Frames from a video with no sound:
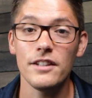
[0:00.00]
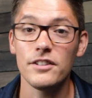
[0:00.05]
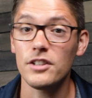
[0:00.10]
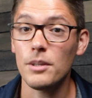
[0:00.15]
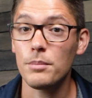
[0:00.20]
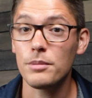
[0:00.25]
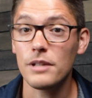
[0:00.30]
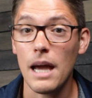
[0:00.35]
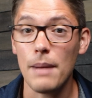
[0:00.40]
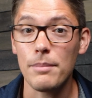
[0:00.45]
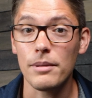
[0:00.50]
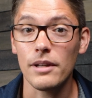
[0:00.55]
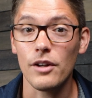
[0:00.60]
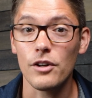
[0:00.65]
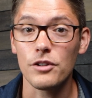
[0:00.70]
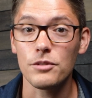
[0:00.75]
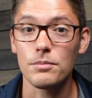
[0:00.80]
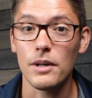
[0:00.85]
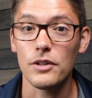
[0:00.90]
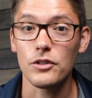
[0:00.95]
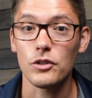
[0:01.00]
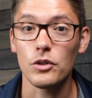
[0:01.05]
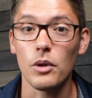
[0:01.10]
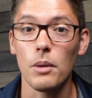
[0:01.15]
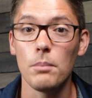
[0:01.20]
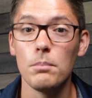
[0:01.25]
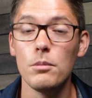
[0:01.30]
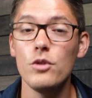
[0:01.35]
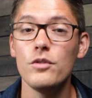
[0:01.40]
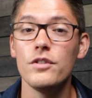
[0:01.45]
The subscapularis
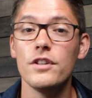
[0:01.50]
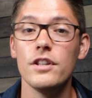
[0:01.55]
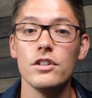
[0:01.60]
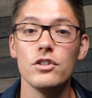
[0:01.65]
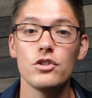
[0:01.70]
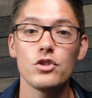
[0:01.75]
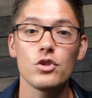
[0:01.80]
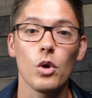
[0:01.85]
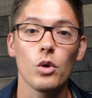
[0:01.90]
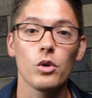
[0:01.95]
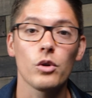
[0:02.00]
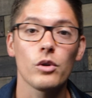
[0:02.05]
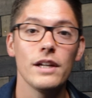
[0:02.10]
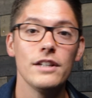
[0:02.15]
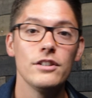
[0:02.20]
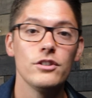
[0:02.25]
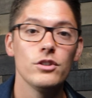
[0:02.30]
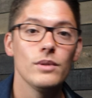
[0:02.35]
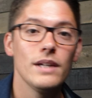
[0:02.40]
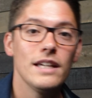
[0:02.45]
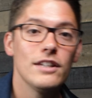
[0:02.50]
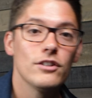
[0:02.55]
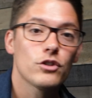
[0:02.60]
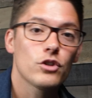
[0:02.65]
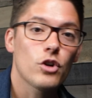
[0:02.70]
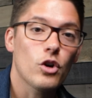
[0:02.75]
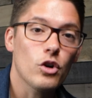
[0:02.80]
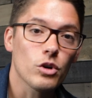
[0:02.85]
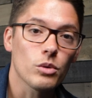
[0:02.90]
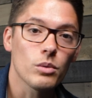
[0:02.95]
muscle moves the shoulder into
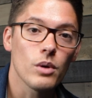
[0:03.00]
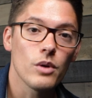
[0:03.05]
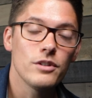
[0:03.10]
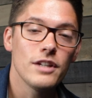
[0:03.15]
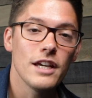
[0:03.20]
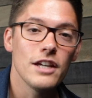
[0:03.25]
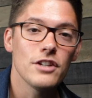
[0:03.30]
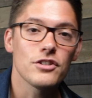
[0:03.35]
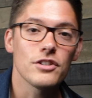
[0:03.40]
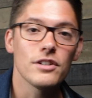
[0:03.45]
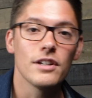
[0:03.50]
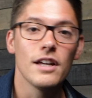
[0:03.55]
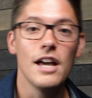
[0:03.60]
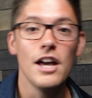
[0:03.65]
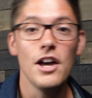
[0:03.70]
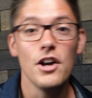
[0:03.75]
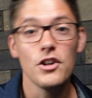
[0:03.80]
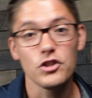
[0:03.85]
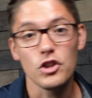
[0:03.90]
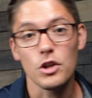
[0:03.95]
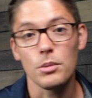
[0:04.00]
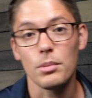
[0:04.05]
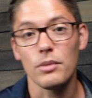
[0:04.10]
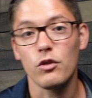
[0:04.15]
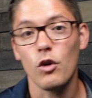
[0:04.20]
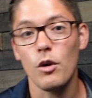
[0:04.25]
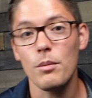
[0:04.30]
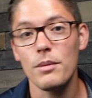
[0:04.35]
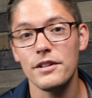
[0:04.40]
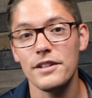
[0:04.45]
internal rotation, so to
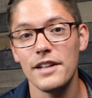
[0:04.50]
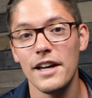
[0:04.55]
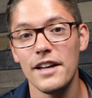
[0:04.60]
perform the